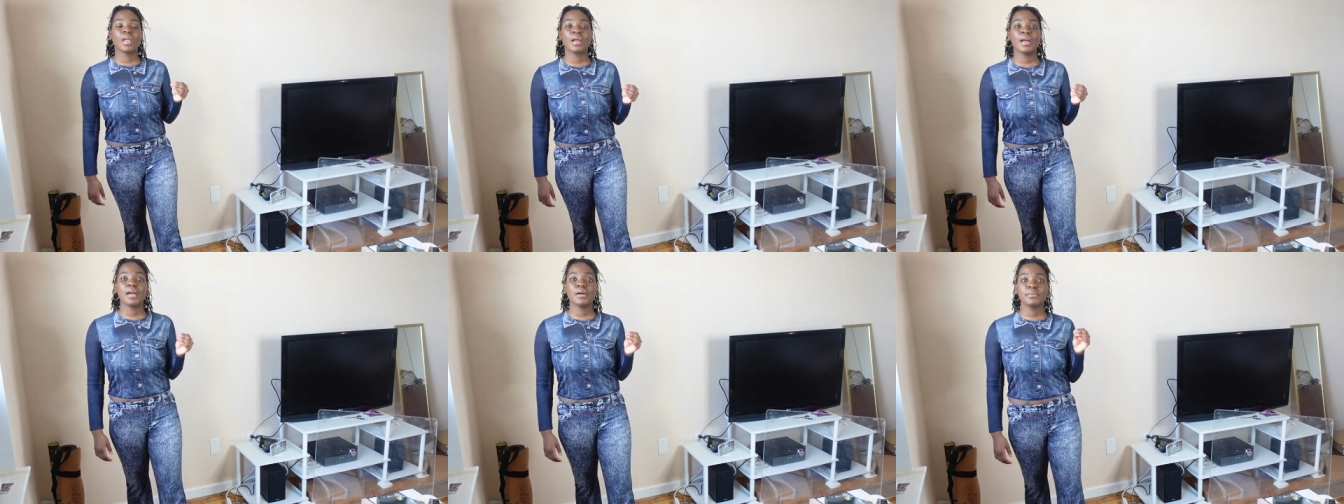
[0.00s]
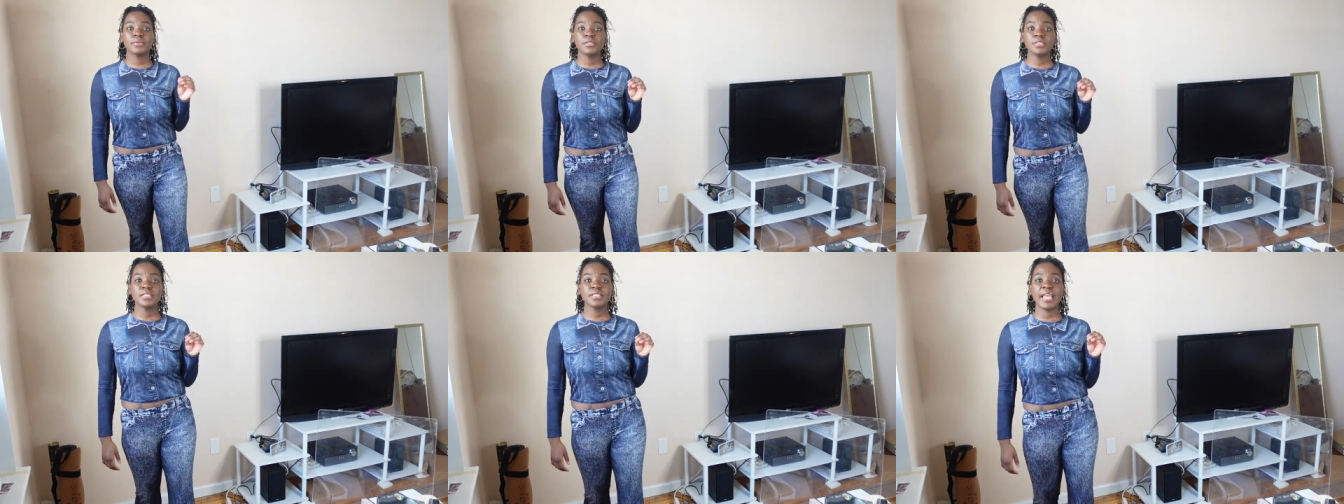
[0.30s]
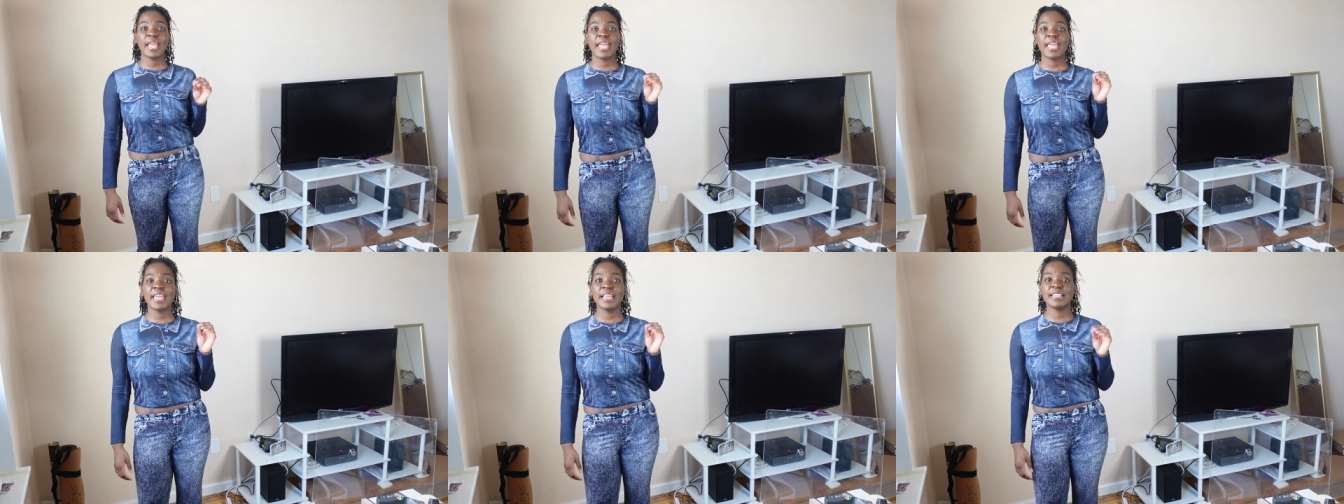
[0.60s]
I will
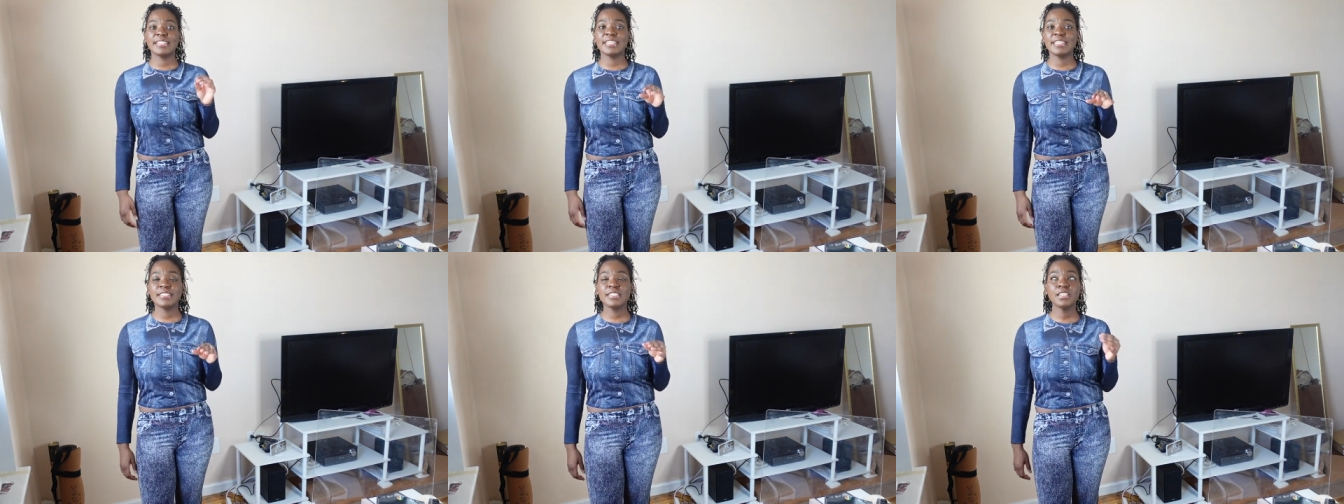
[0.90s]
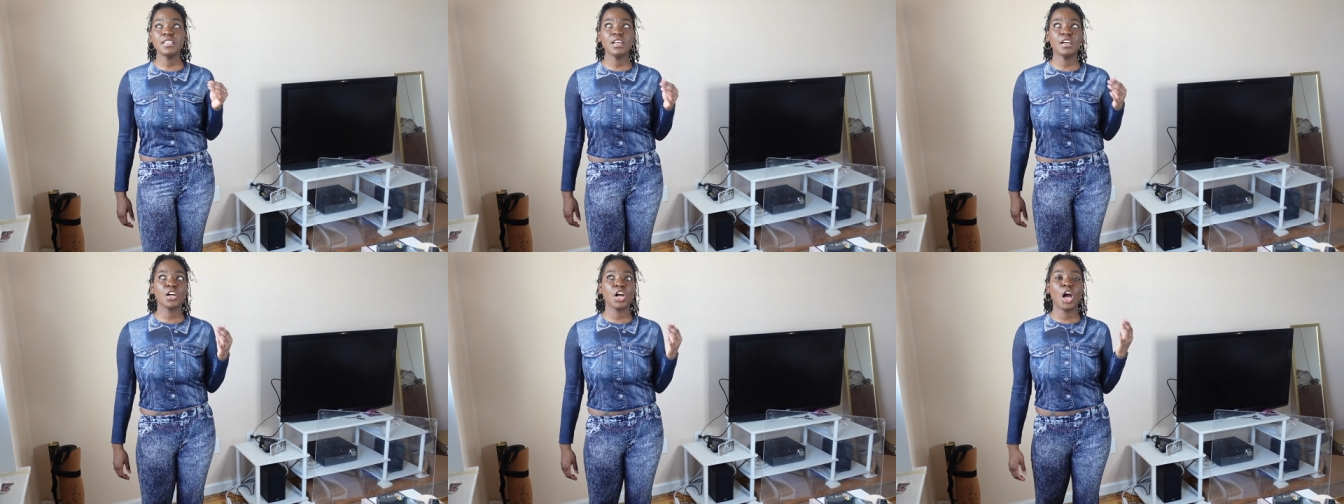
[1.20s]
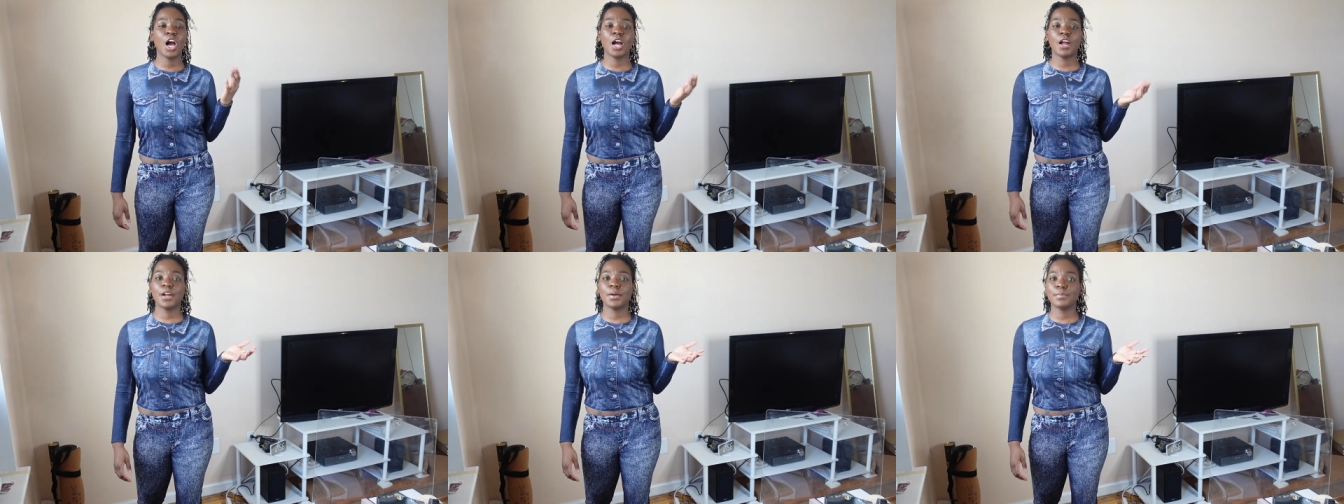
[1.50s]
say it doesn't look
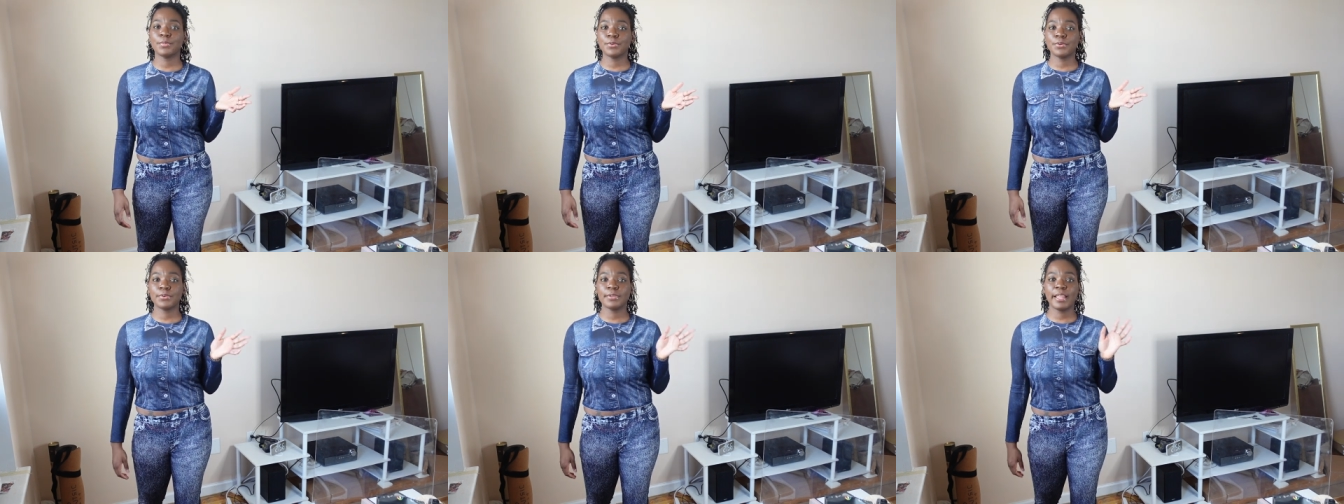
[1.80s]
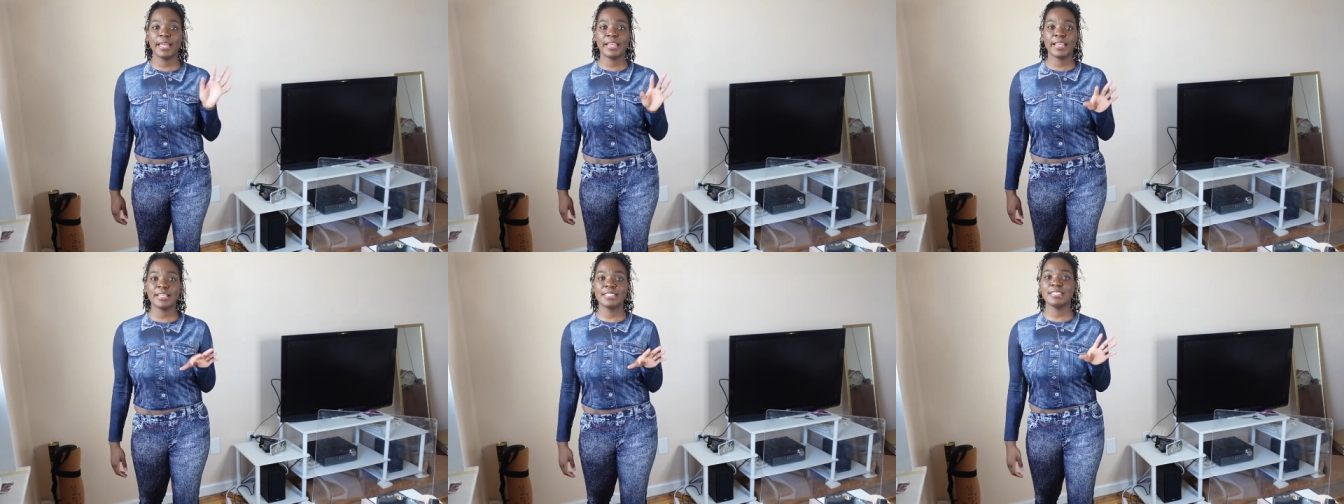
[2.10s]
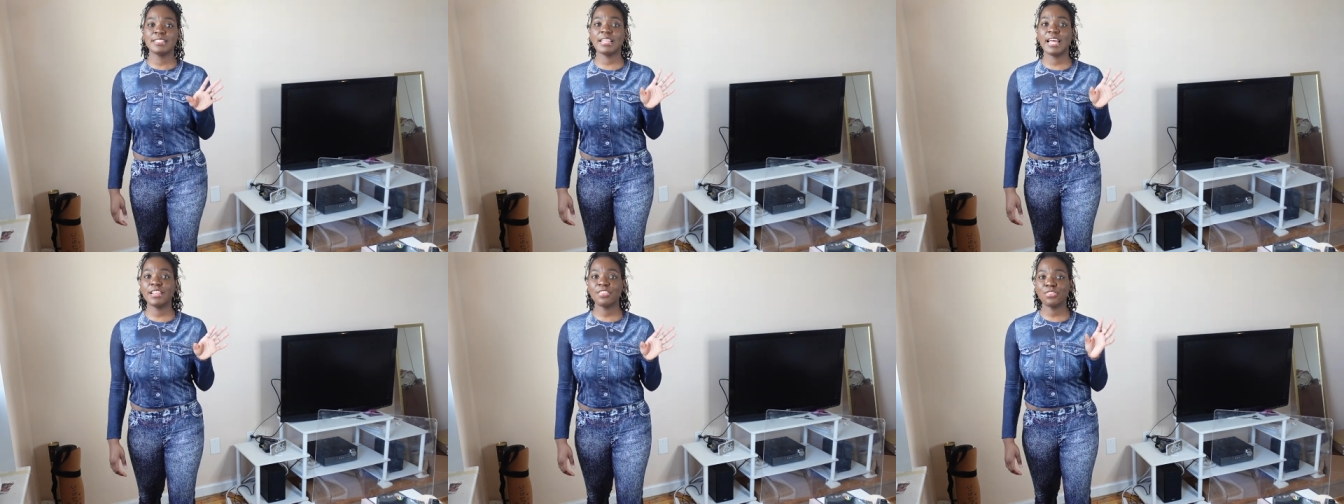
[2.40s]
horrible. Like
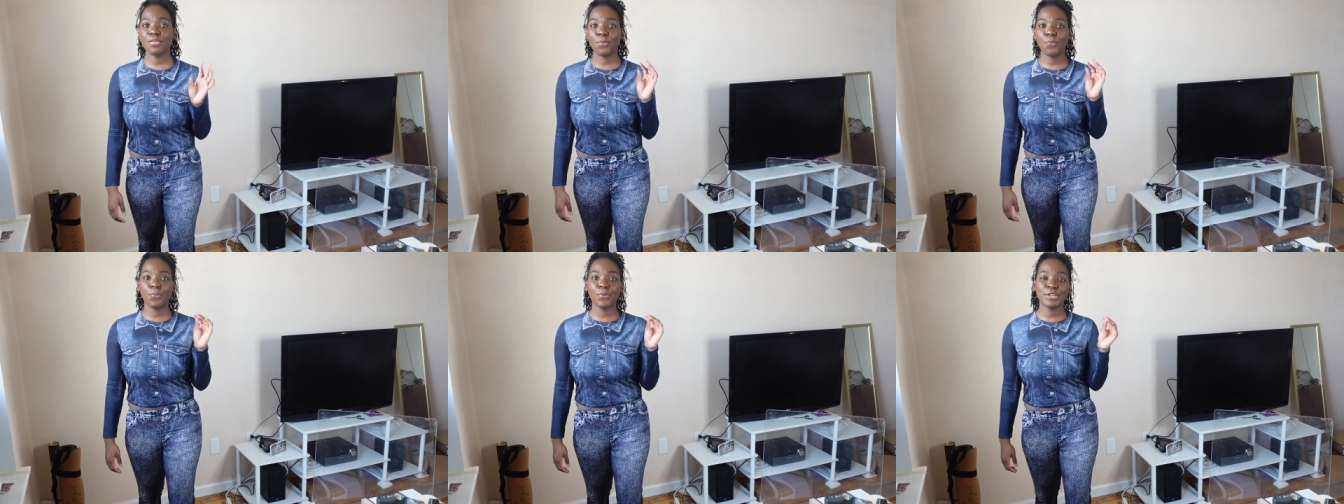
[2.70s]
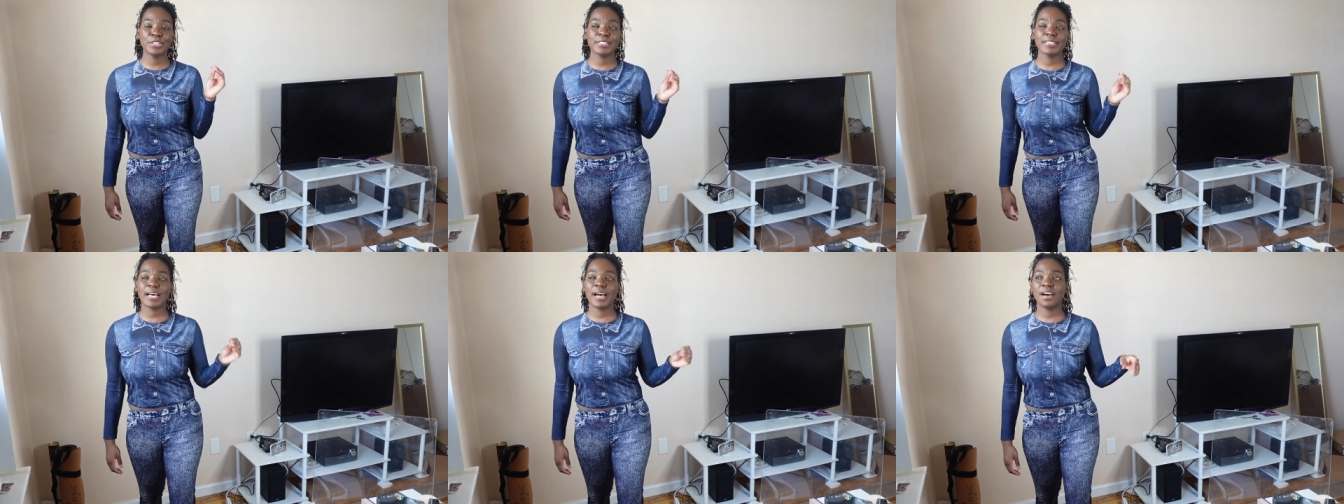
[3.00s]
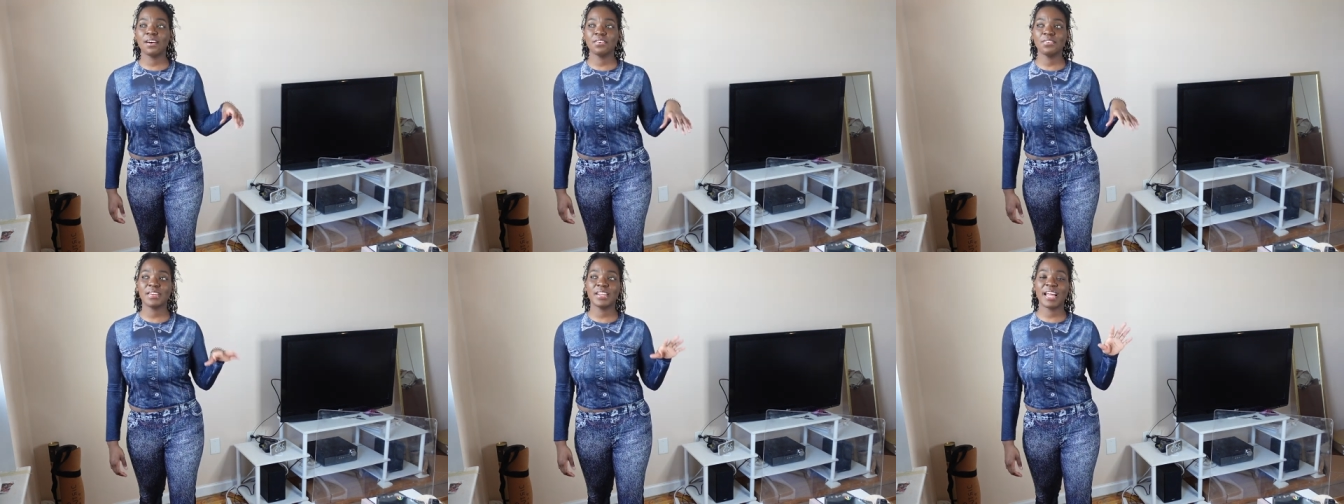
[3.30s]
it's not the worst
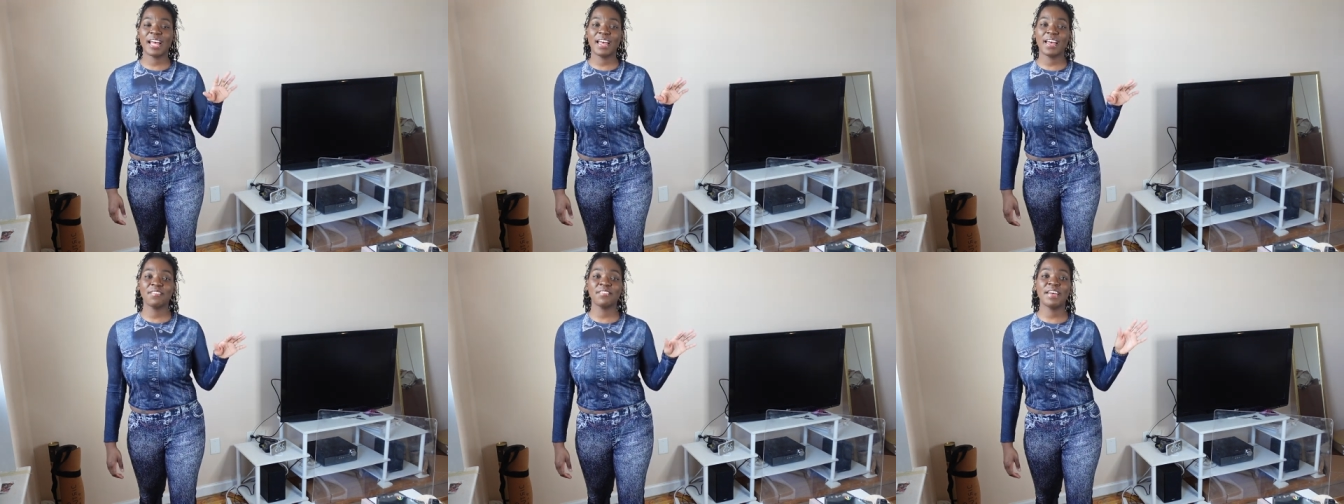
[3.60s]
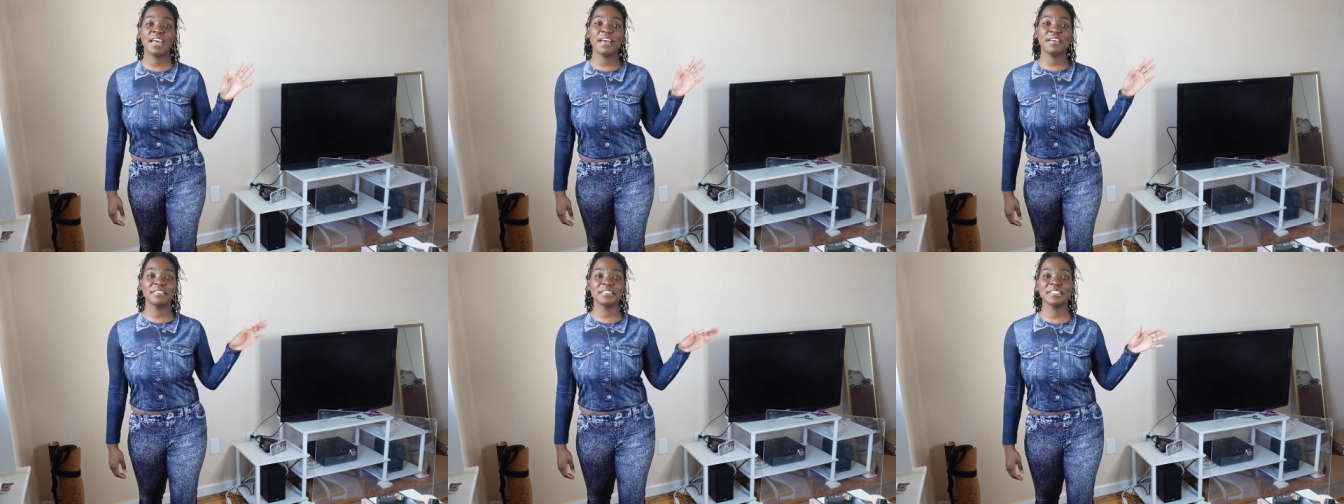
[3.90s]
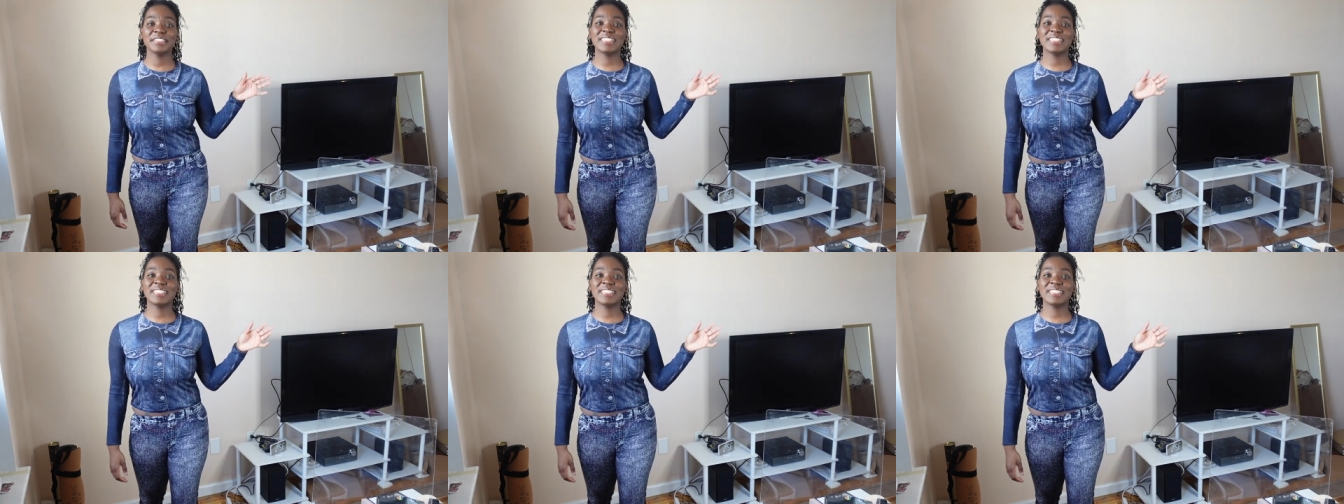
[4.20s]
outfit I've ever